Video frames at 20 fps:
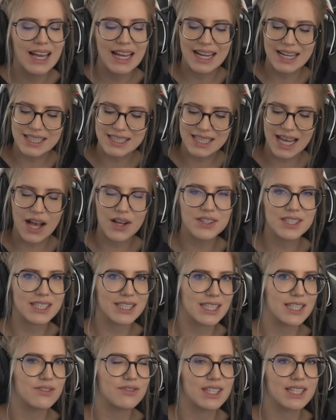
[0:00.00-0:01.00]
It sounds
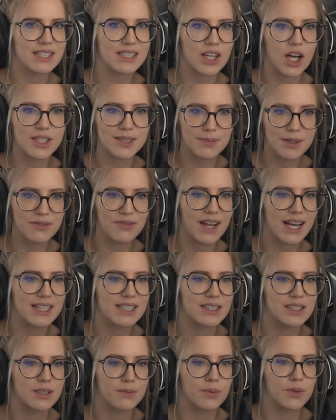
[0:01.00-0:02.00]
as if this Cosmic Flux
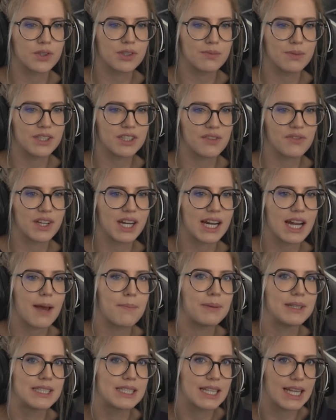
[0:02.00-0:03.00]
is supposed to be something that
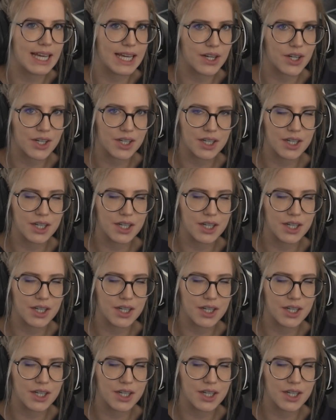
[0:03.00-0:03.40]
happens later.